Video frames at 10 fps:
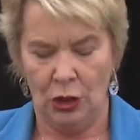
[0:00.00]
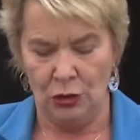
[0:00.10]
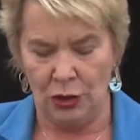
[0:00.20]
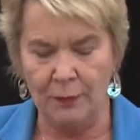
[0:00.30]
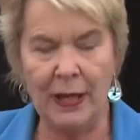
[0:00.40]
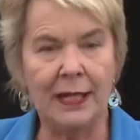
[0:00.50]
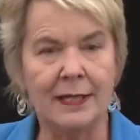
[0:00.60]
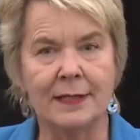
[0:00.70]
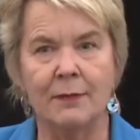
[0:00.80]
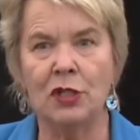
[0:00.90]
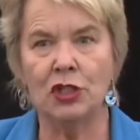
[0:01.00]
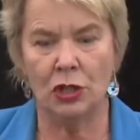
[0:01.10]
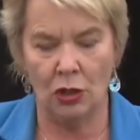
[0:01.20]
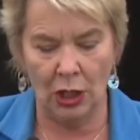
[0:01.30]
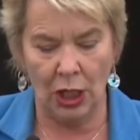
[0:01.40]
You can make a
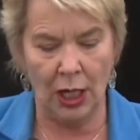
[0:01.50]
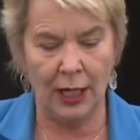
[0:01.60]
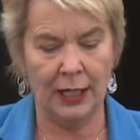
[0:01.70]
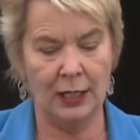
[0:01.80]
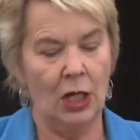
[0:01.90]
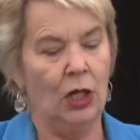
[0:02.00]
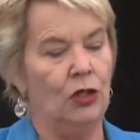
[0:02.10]
submission online.